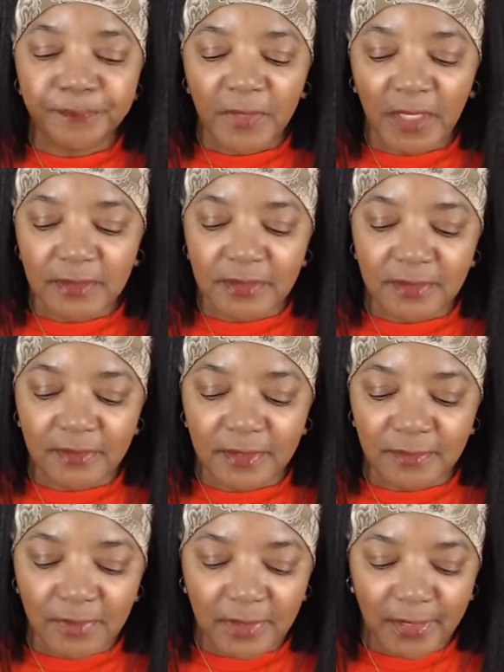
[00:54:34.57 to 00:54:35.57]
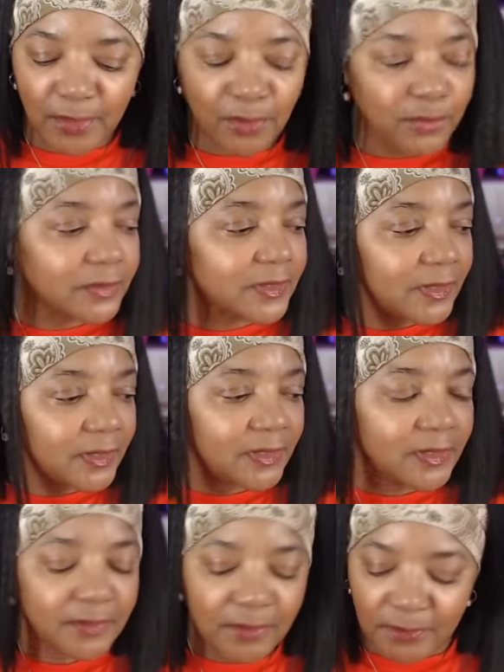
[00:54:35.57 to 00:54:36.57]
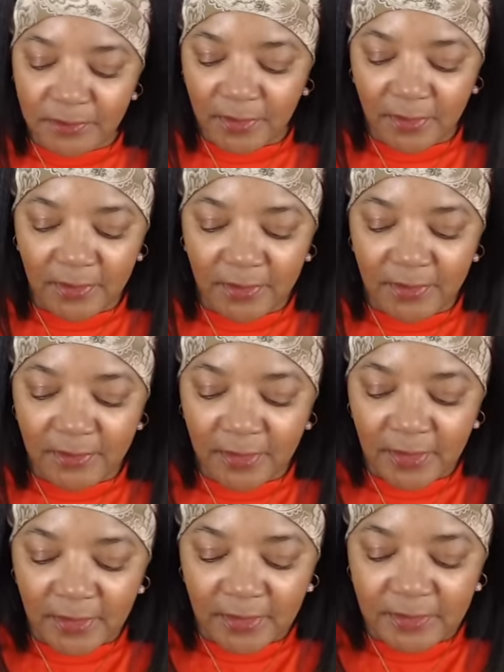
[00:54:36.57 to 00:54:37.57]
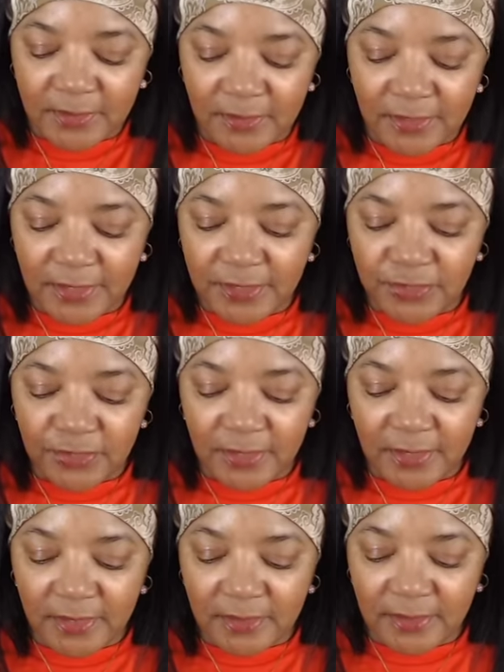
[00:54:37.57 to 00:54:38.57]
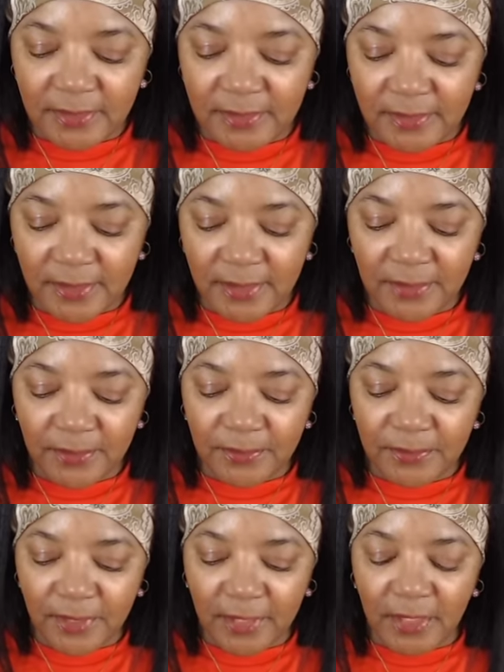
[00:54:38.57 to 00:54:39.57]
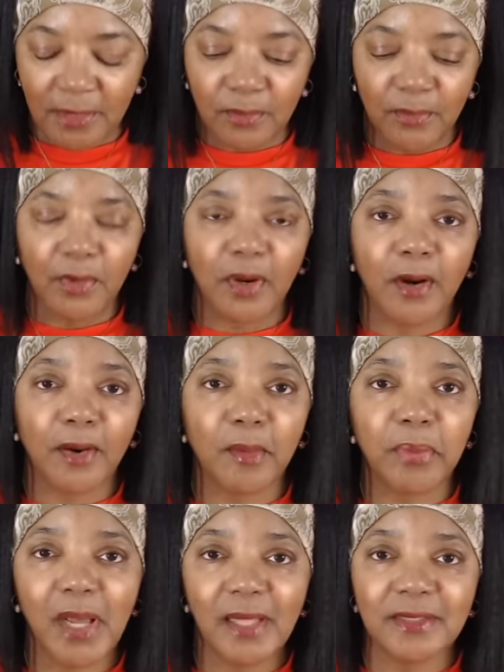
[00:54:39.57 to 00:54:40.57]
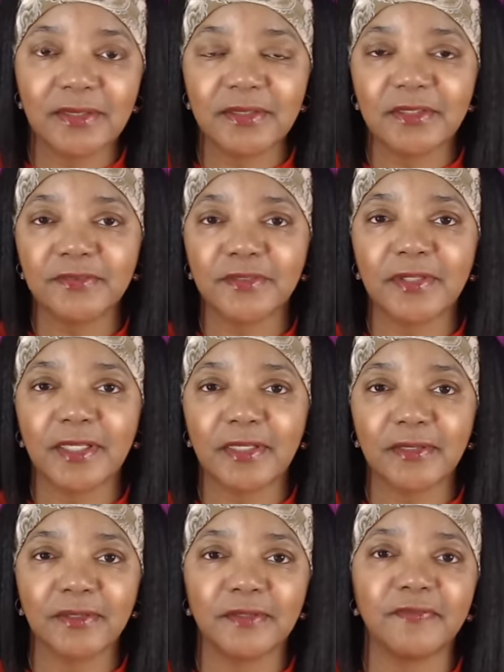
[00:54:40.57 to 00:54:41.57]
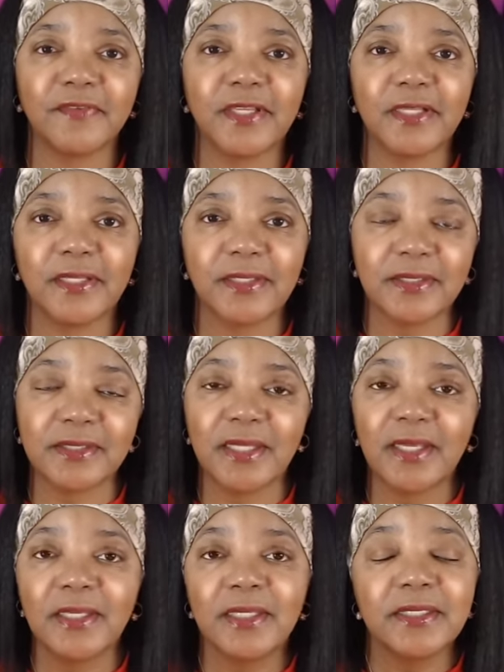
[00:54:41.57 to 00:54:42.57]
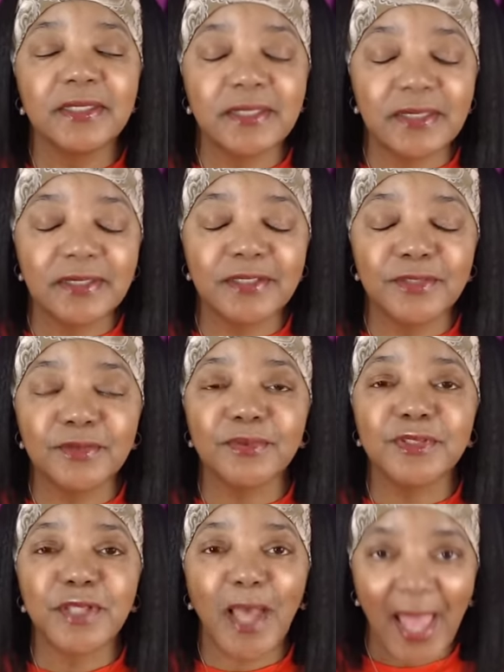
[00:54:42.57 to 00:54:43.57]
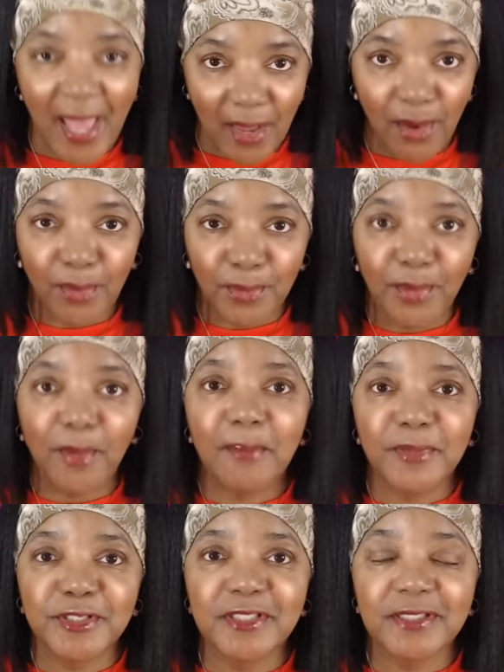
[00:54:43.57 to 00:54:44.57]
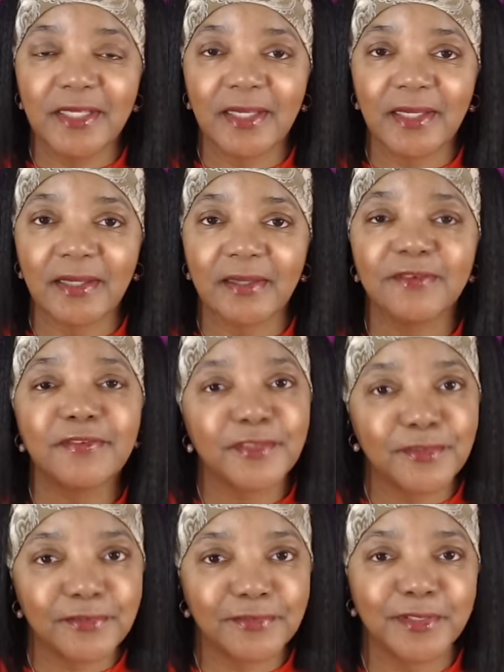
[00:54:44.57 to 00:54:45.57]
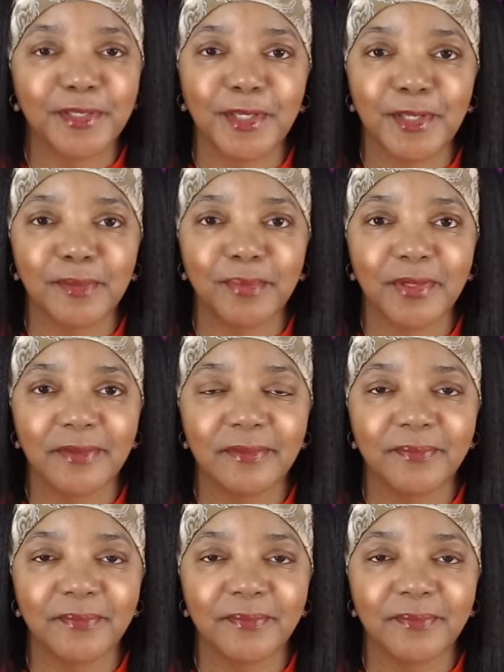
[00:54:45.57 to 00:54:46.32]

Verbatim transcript: And so they were like, "Hold on, hold on." So they checked and they're like, "Okay, well our apologies for the inconvenience. Since it was our mistake, feel free to keep it."